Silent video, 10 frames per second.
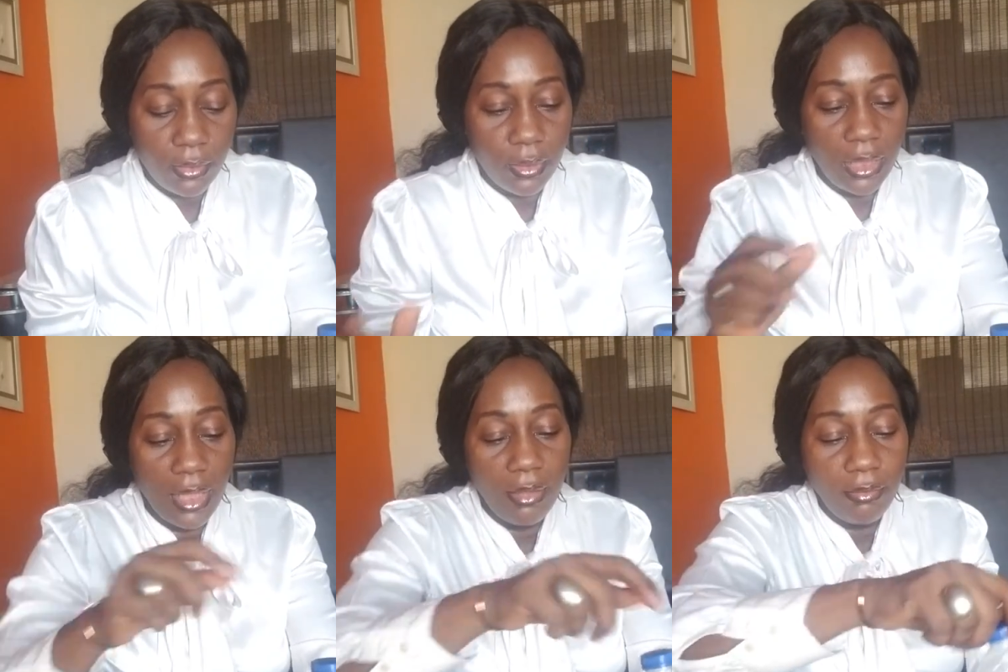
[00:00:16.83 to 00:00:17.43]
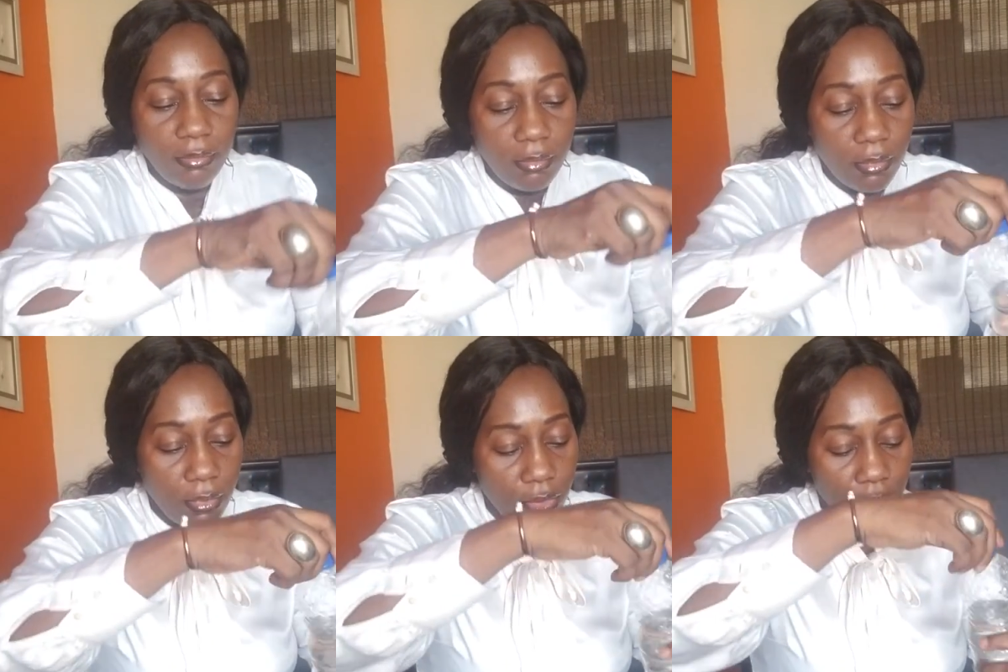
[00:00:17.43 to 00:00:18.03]
Okay,
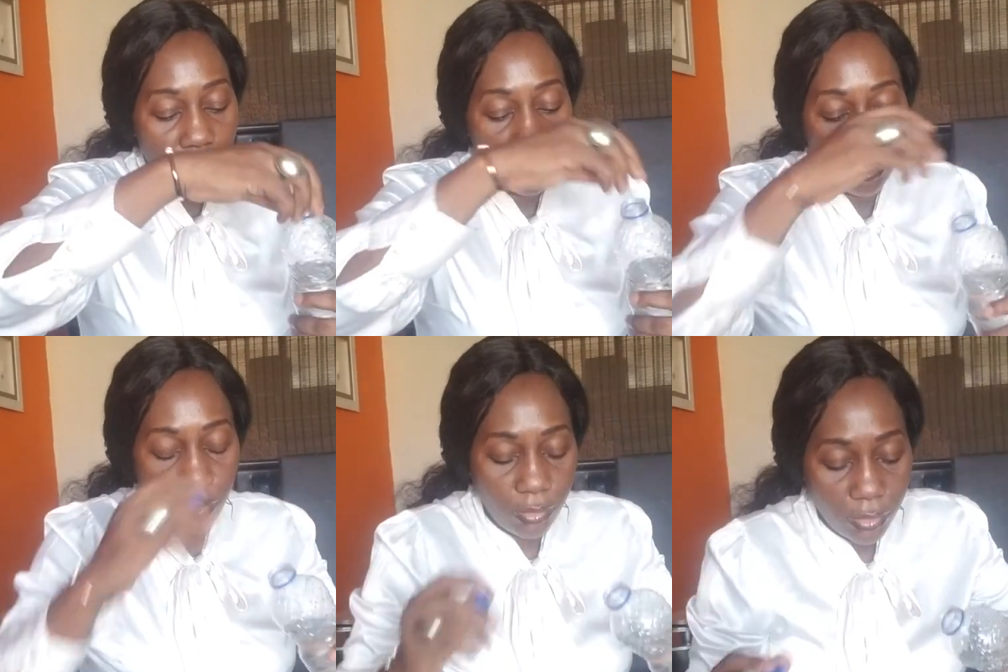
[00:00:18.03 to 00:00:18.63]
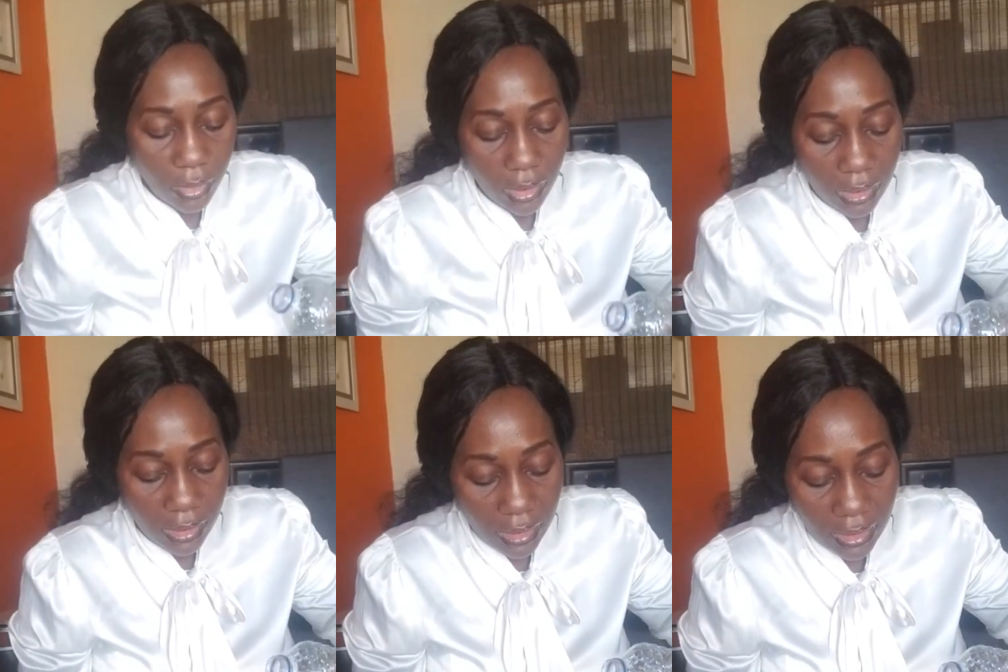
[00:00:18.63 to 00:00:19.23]
so
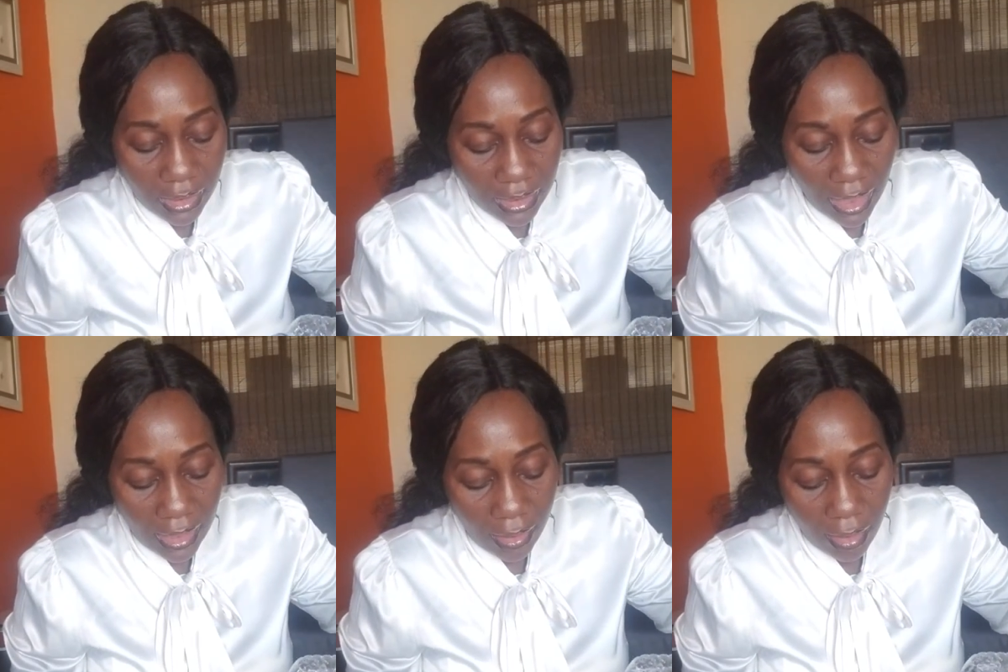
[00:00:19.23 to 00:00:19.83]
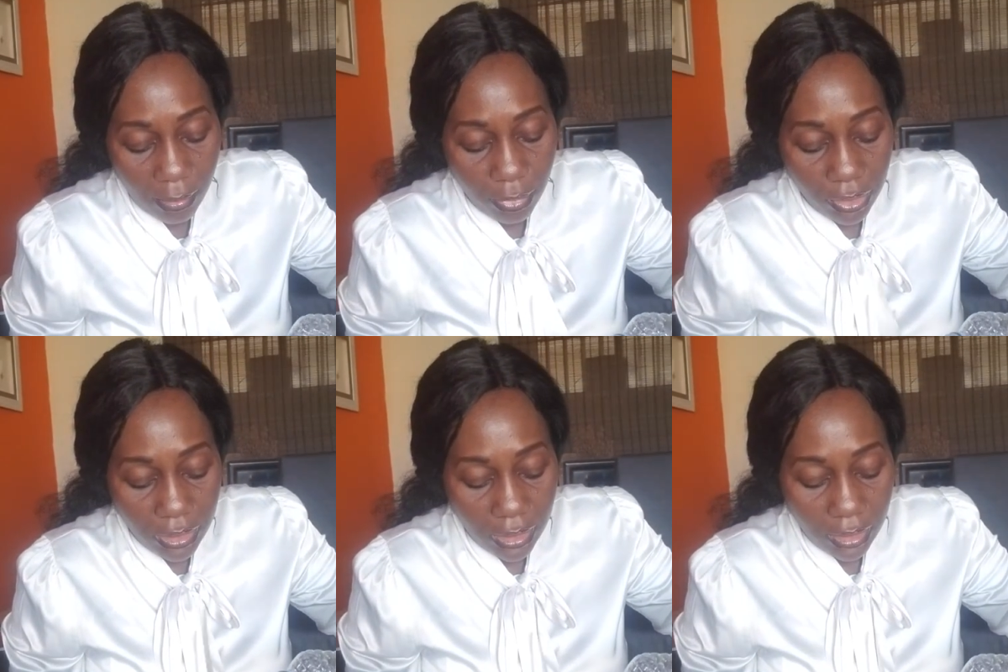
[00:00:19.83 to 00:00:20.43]
this is like our
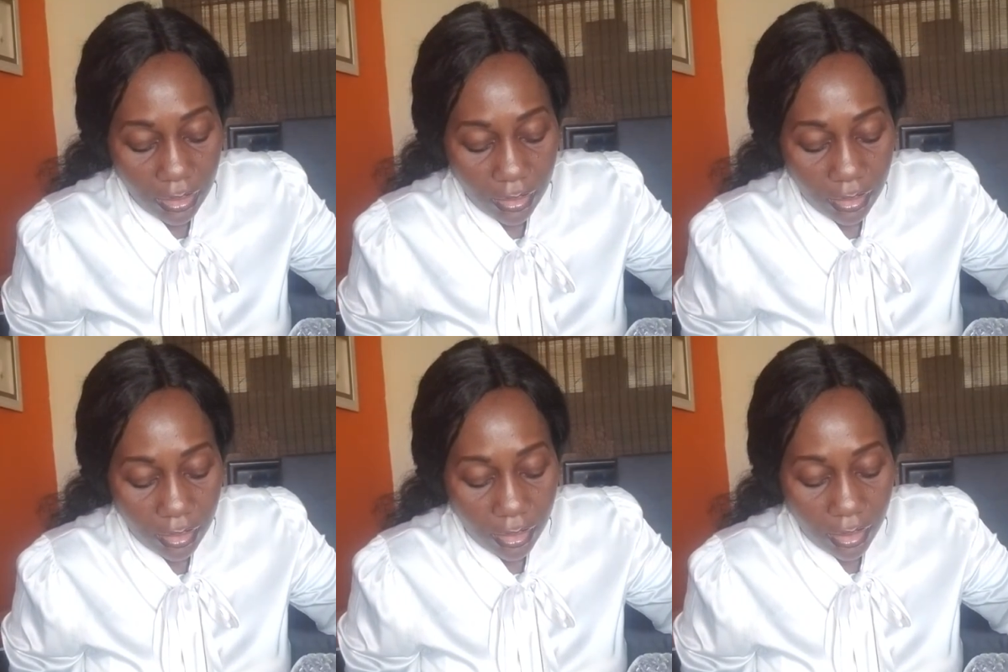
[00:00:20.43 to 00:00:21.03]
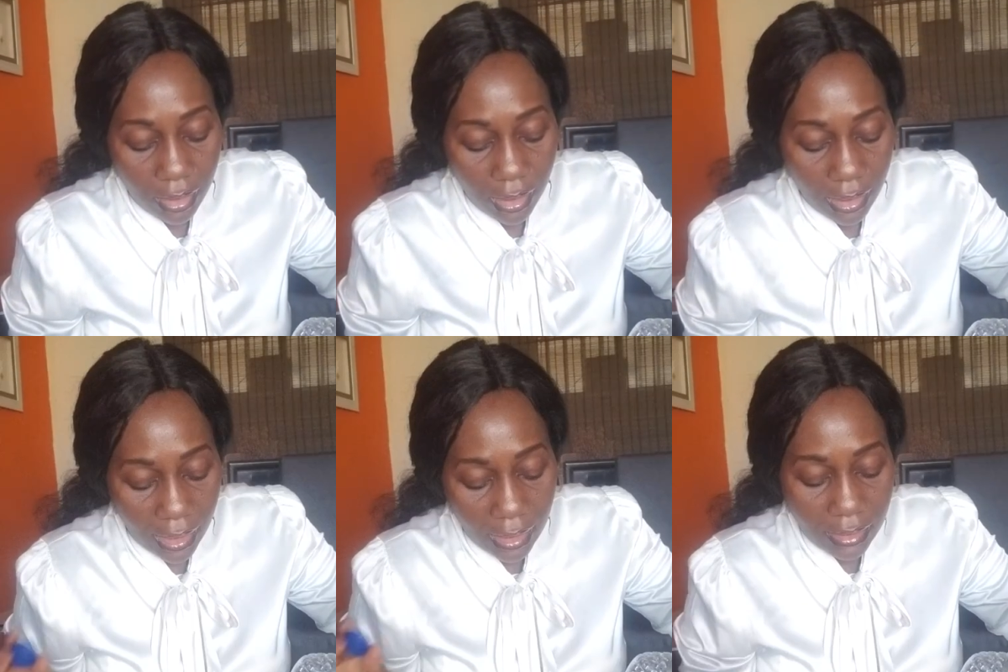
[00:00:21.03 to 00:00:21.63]
body
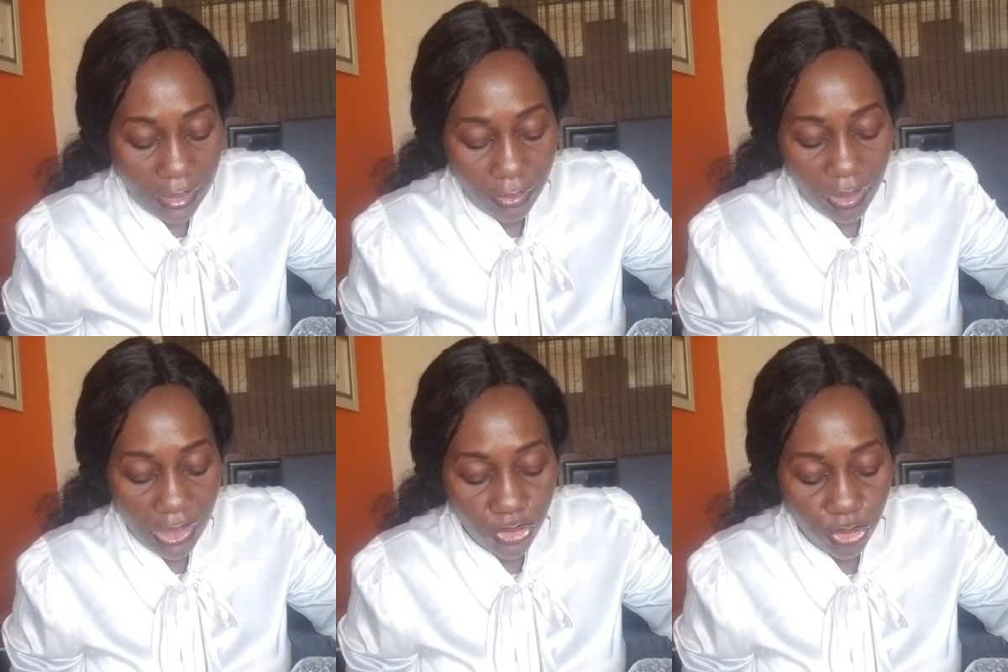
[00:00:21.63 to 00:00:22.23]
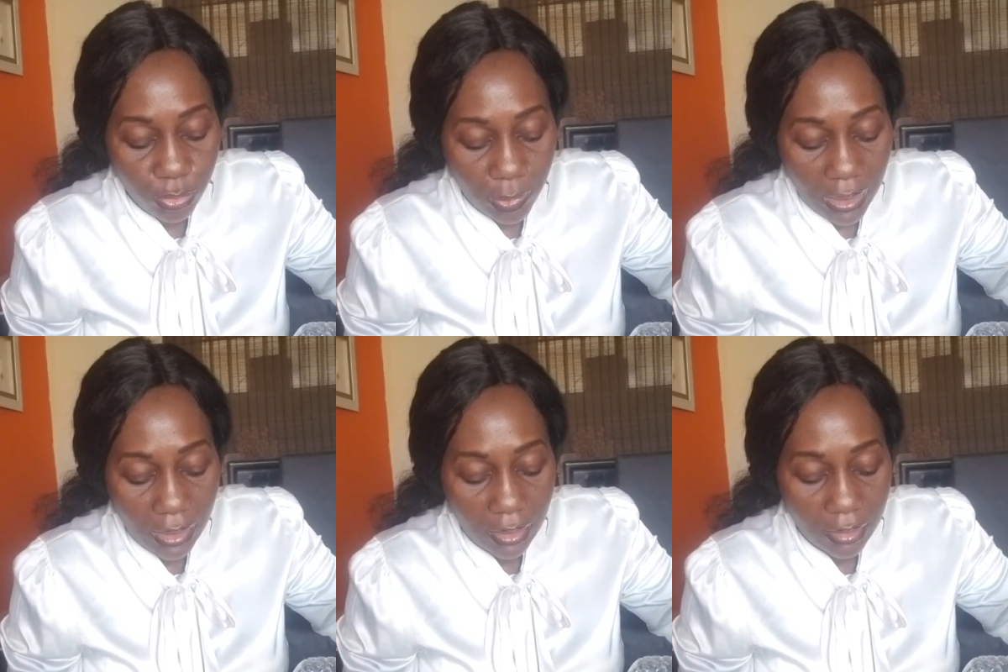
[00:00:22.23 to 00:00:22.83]
cleanse the way it should be.